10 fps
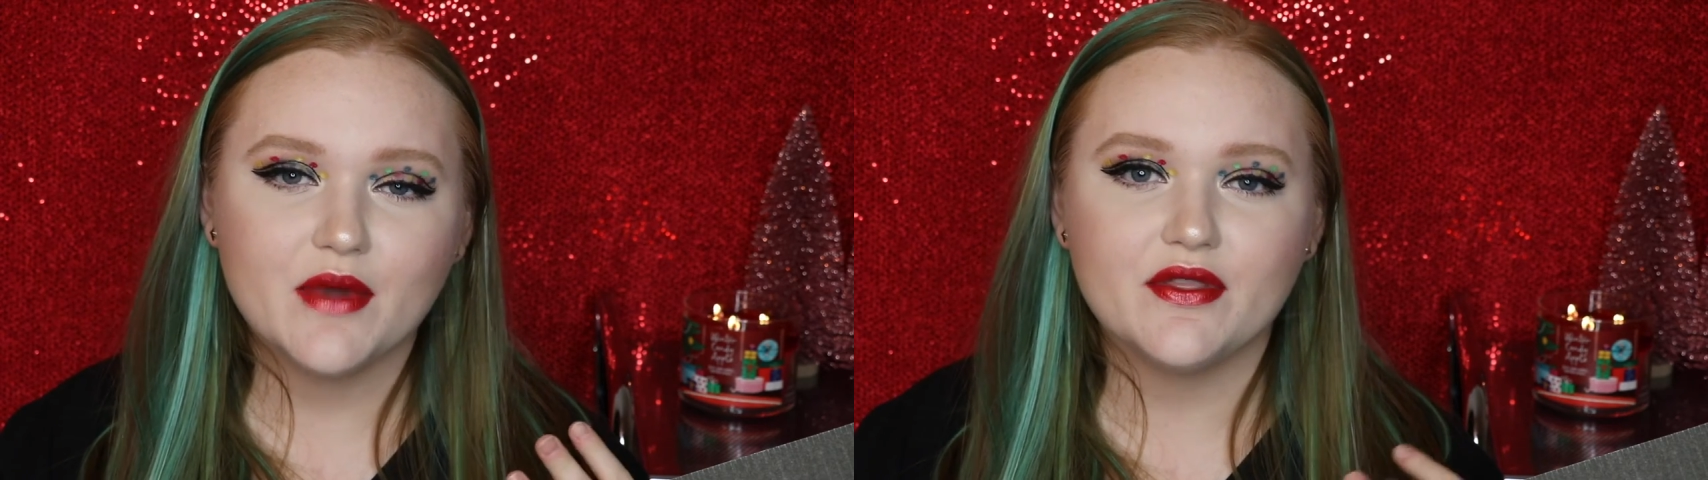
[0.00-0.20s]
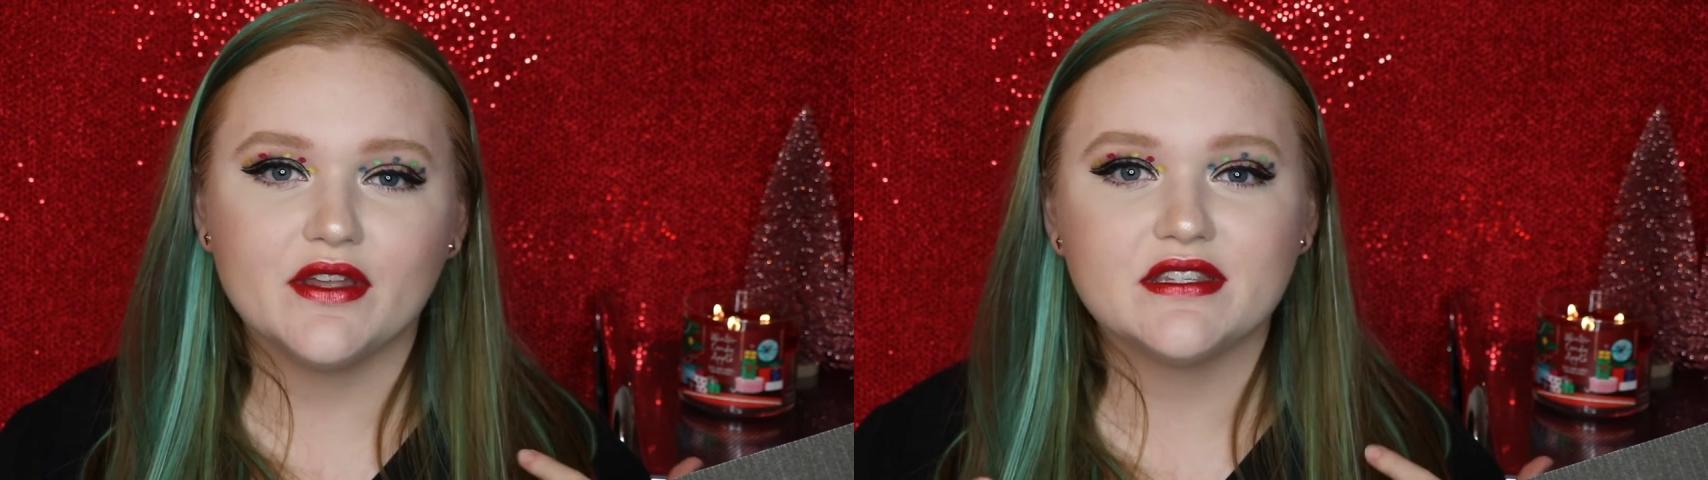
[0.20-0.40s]

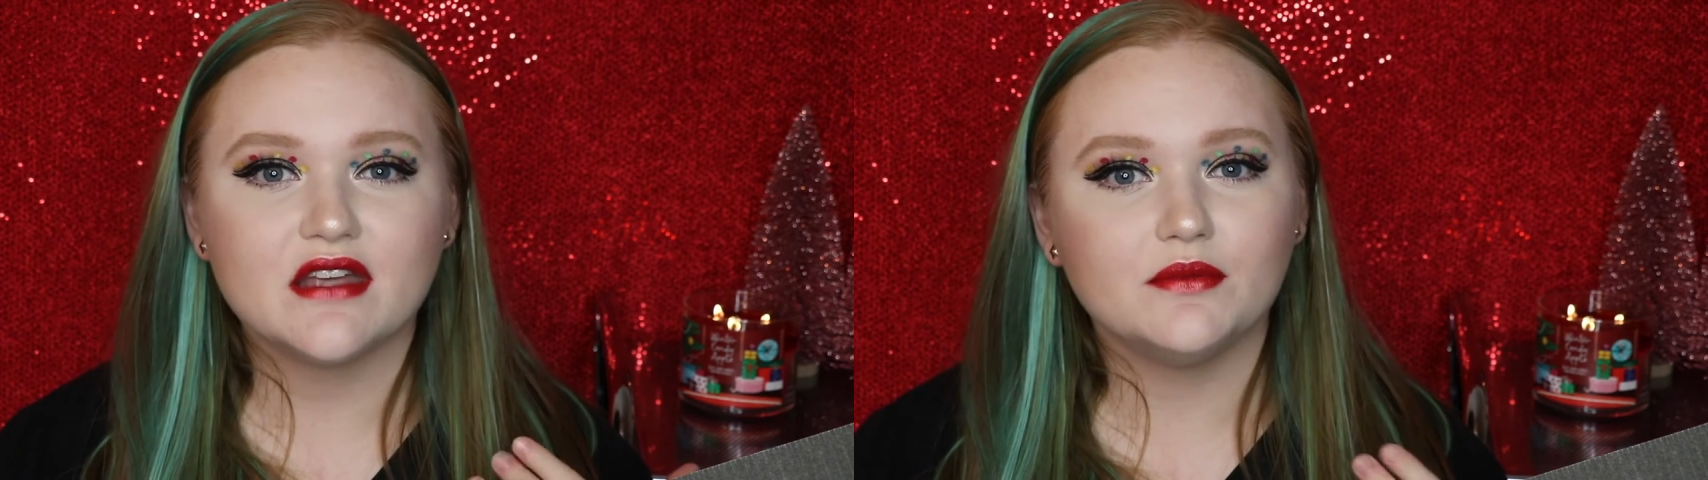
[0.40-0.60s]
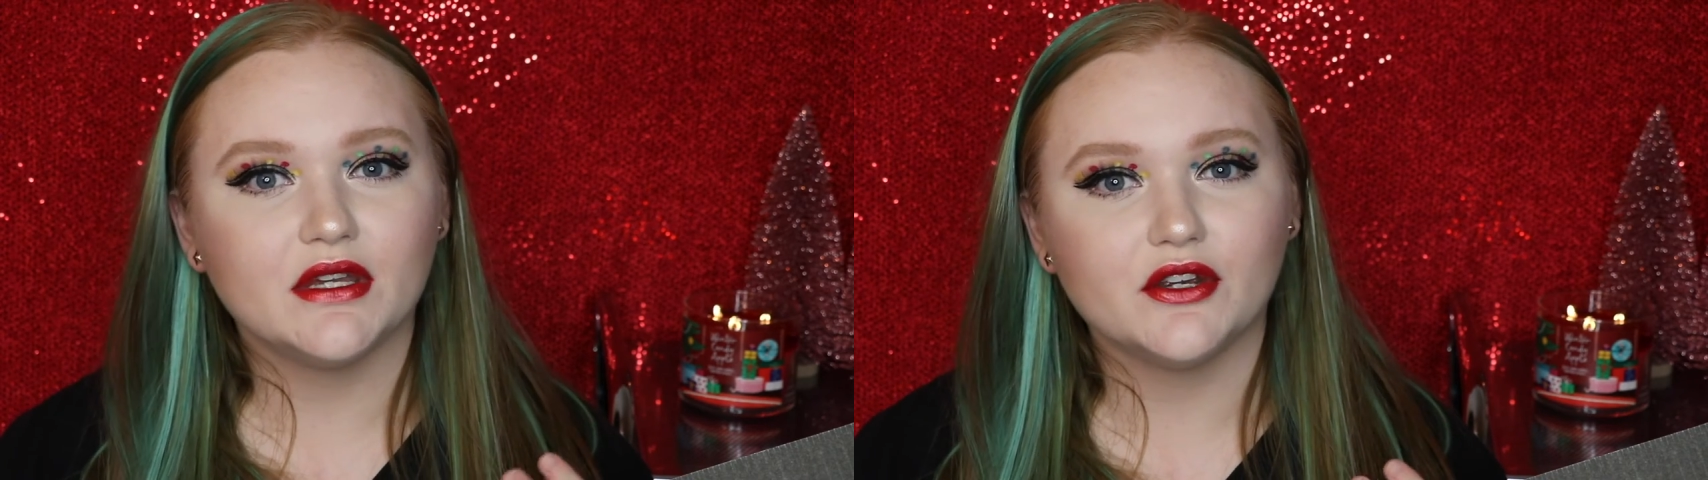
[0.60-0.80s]
and then
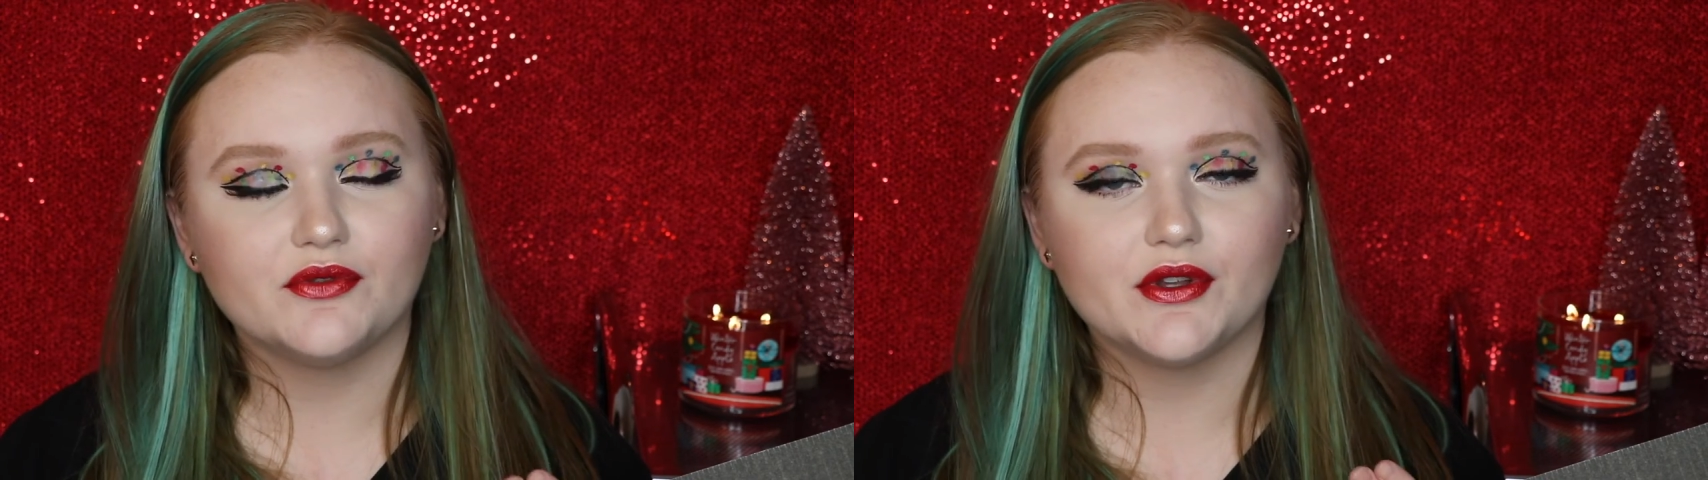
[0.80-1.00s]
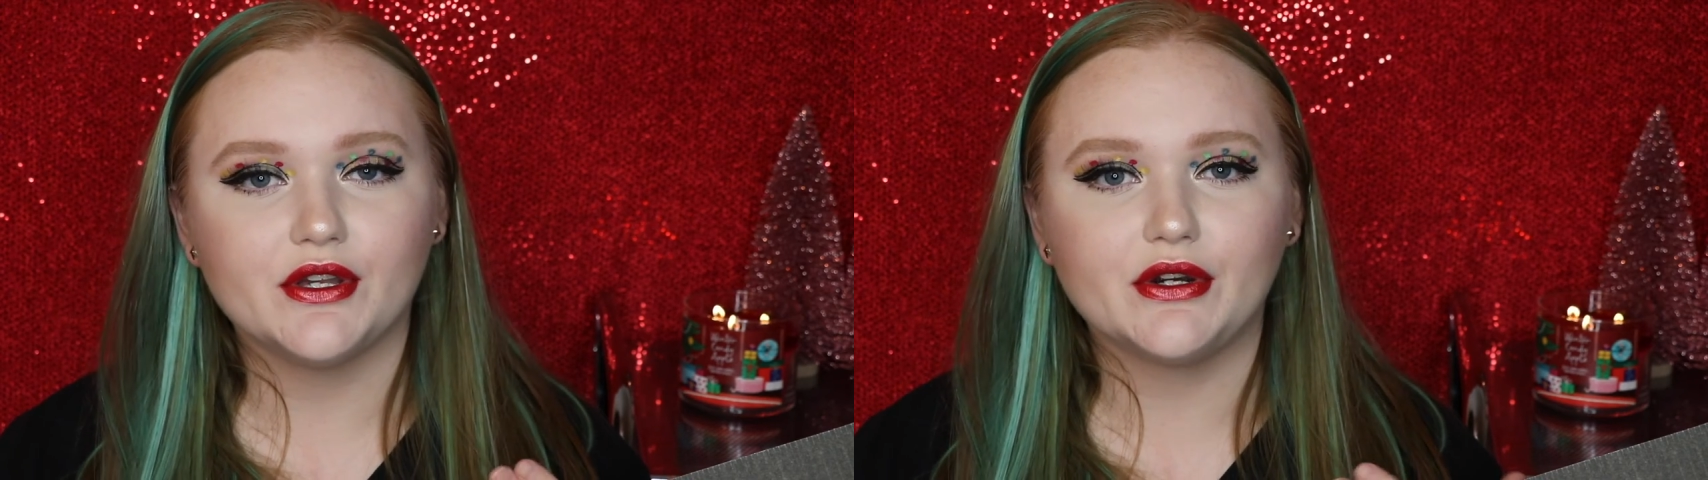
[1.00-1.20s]
some get here
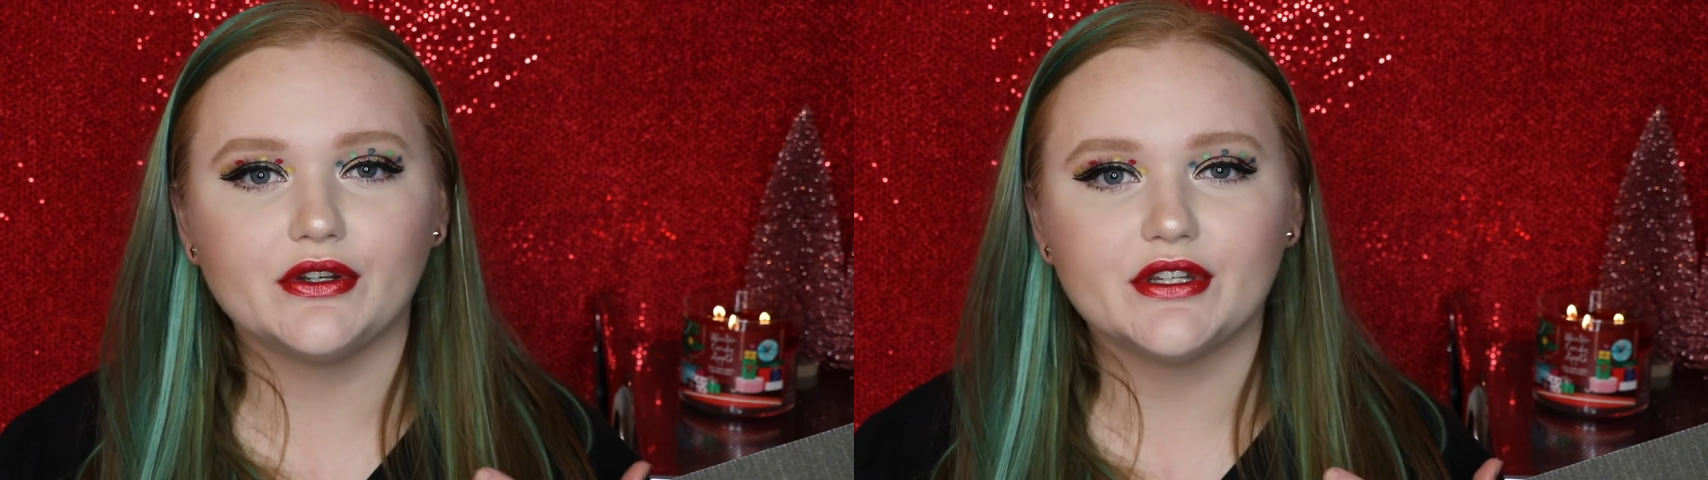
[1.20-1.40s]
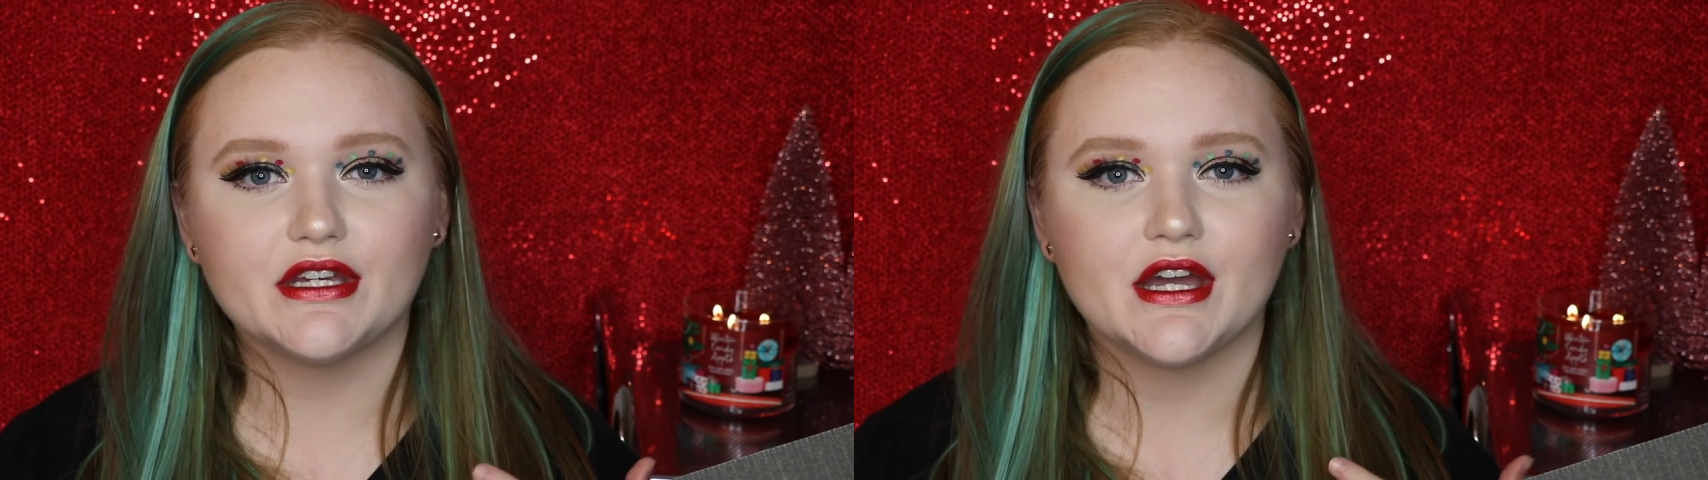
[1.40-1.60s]
really
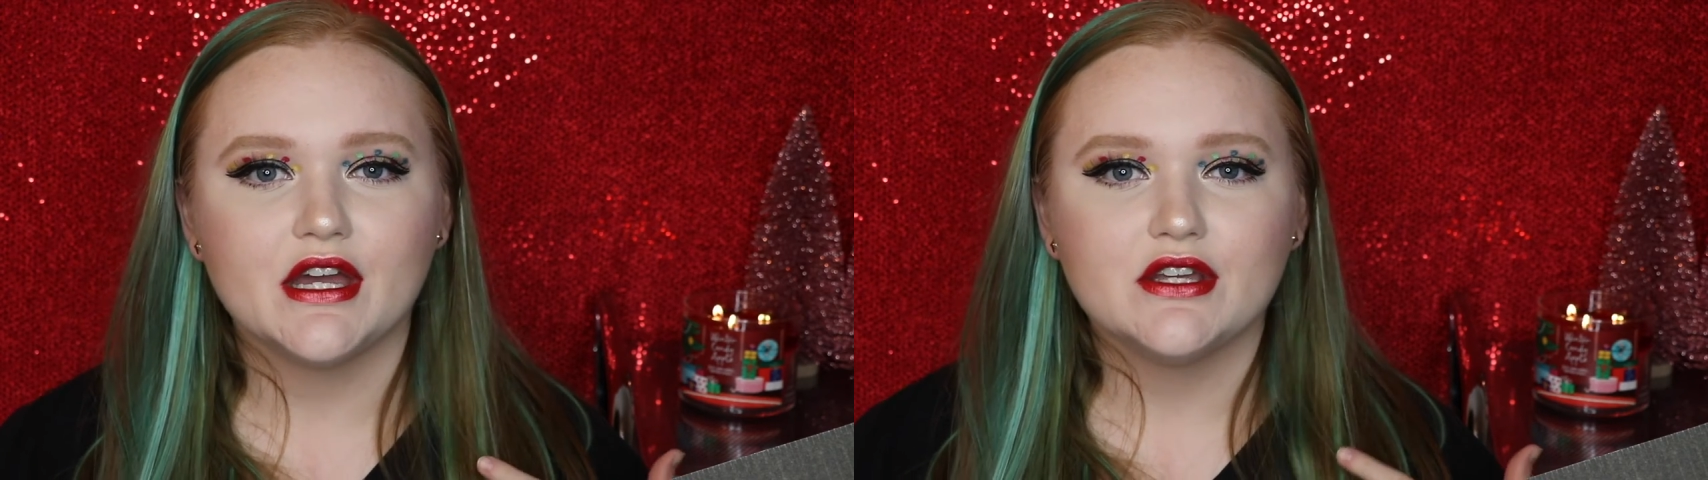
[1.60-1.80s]
early.